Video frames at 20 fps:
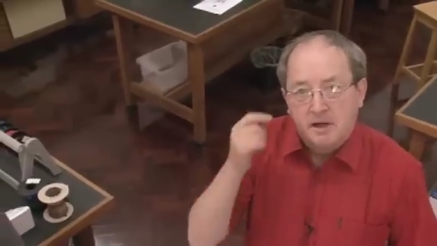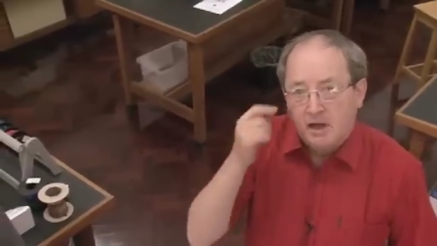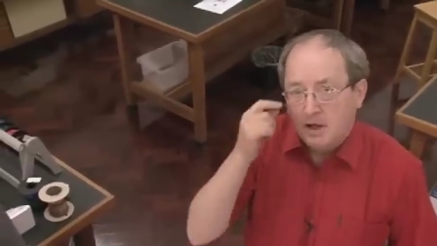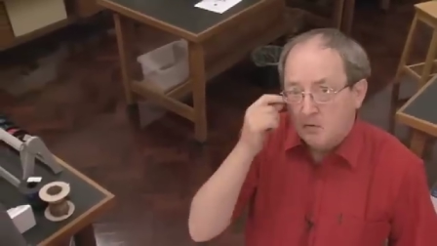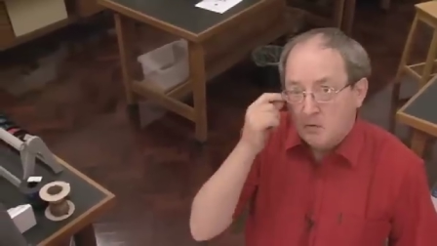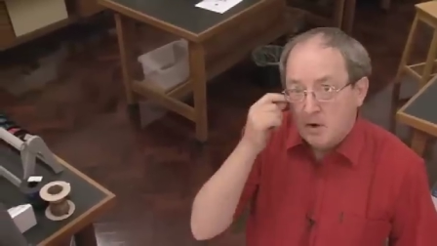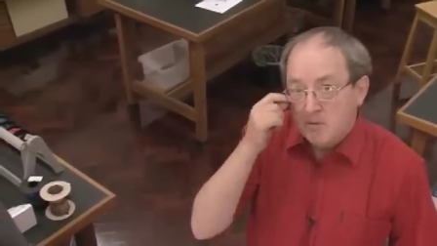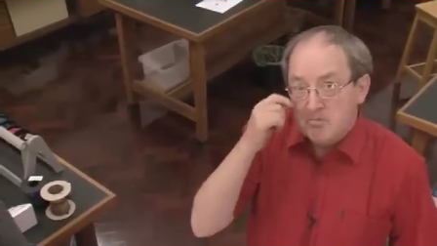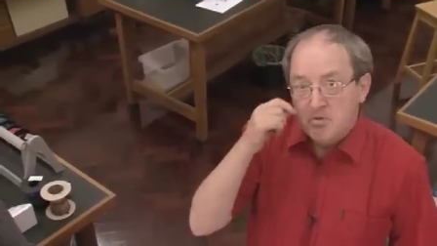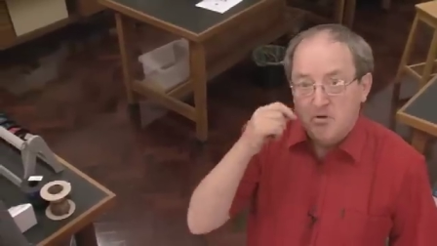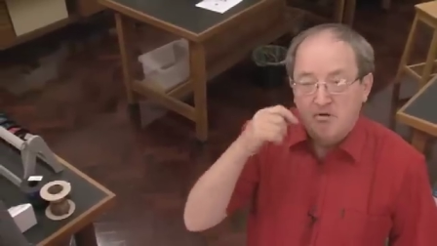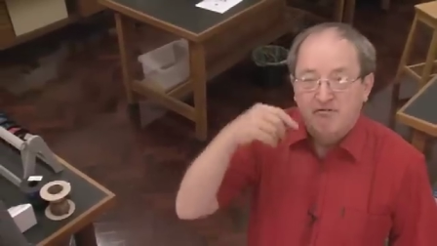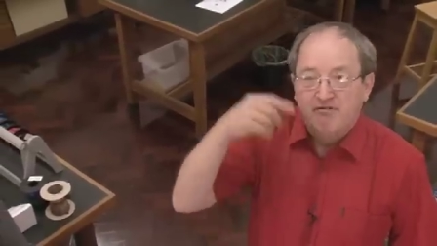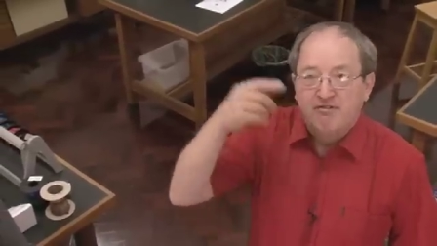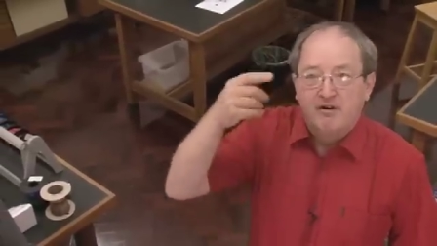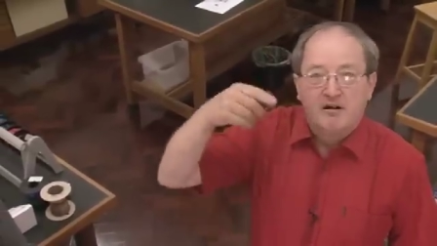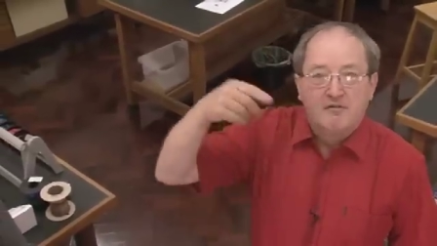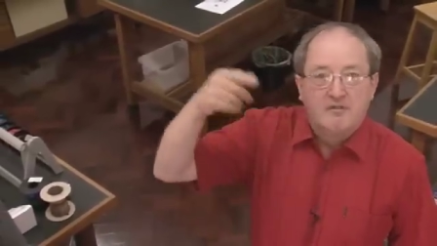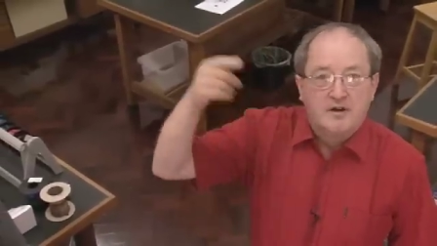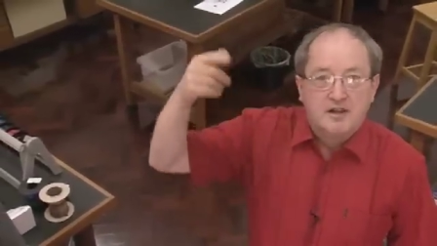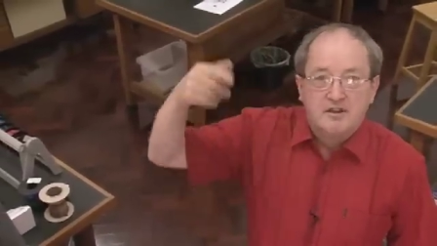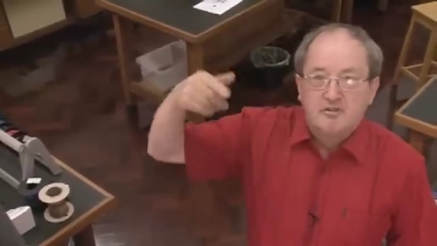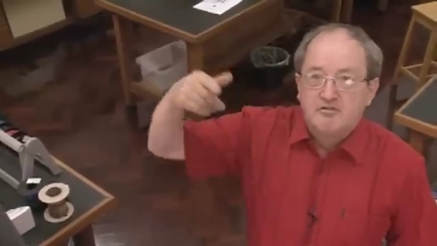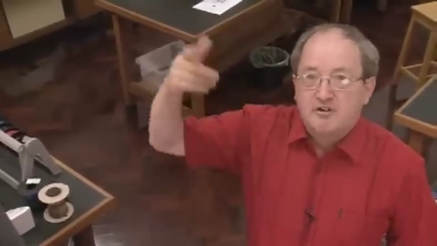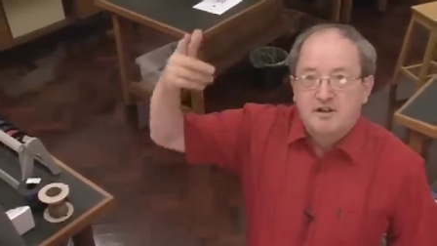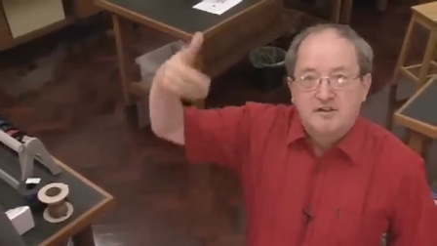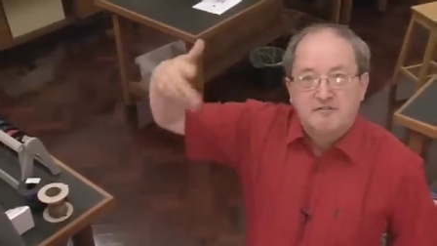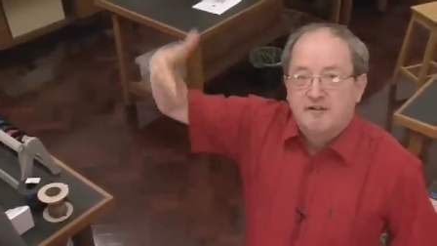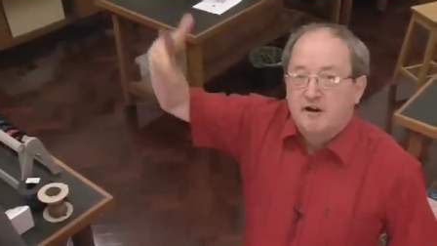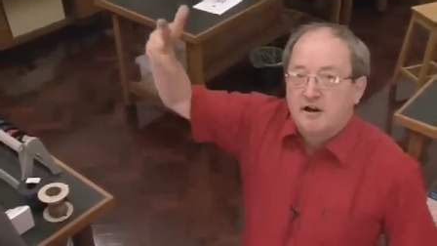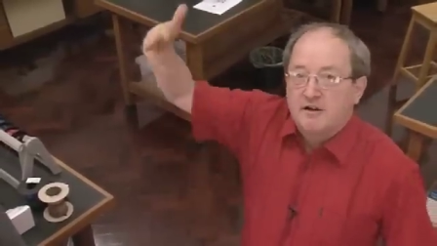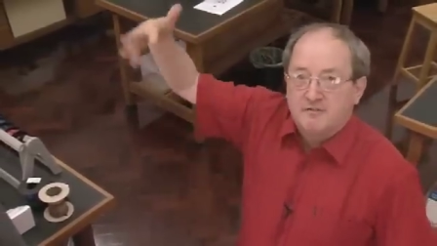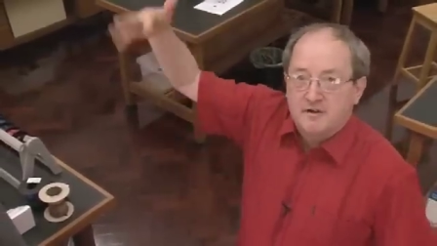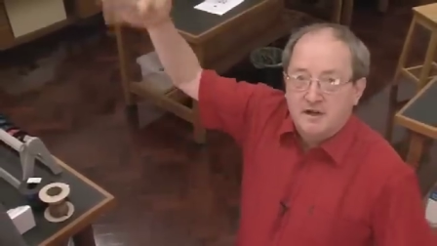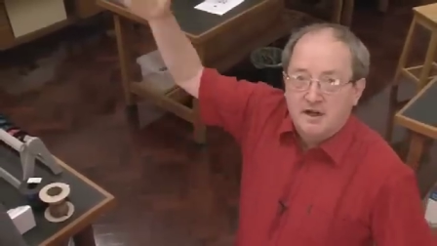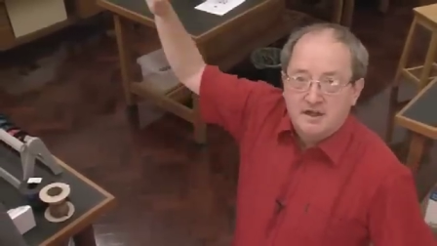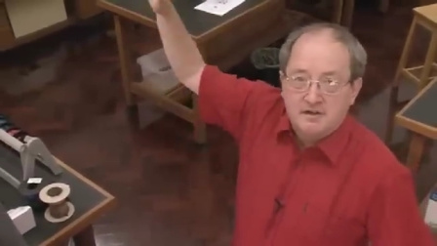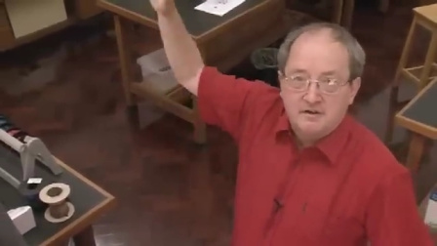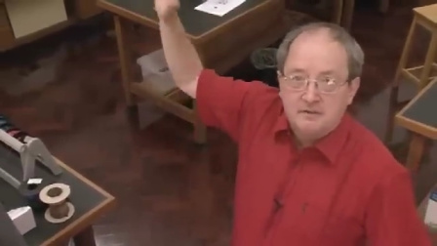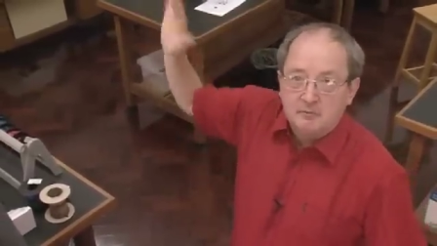like
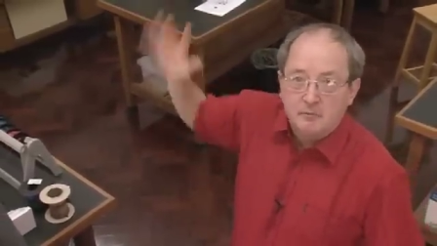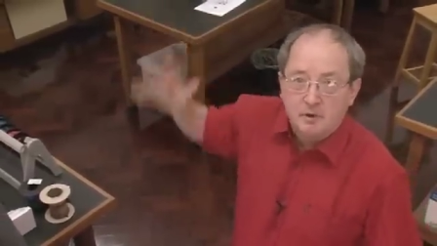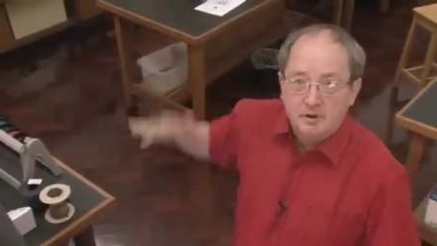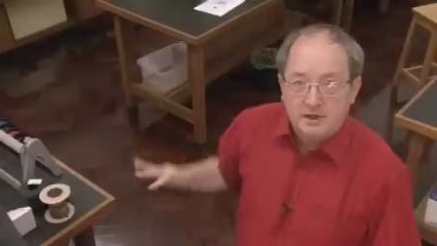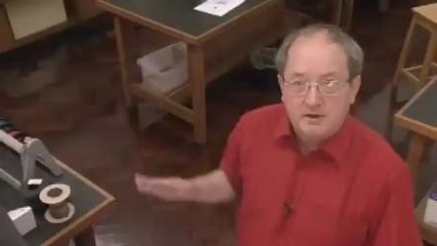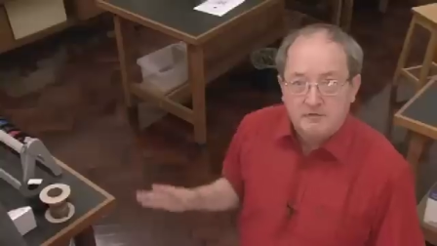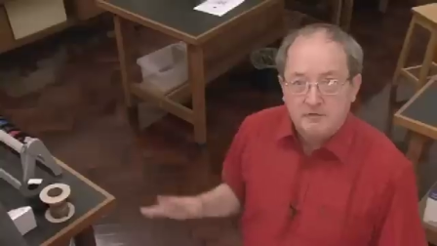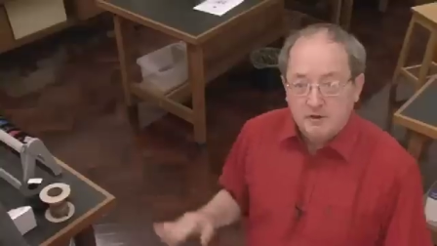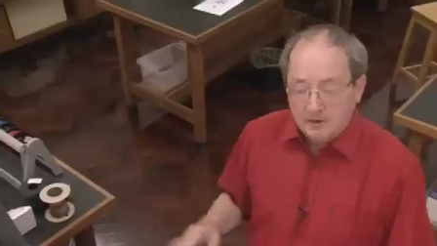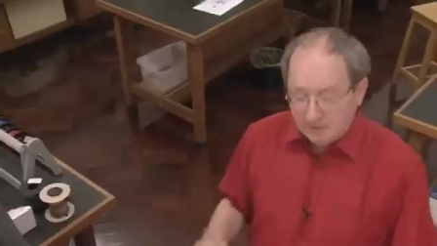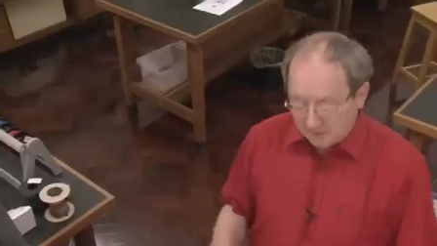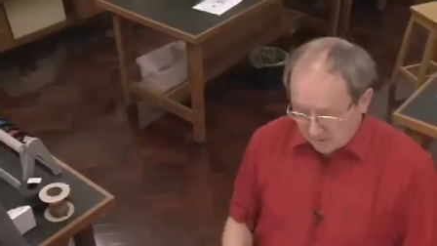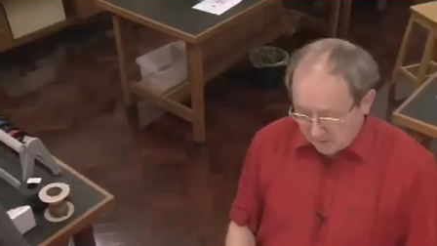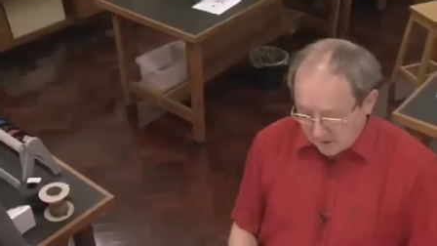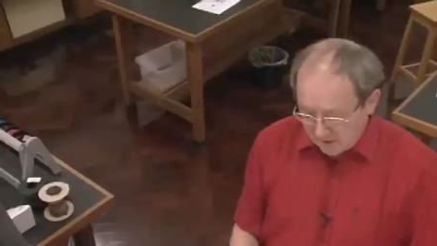1.58359, whatever.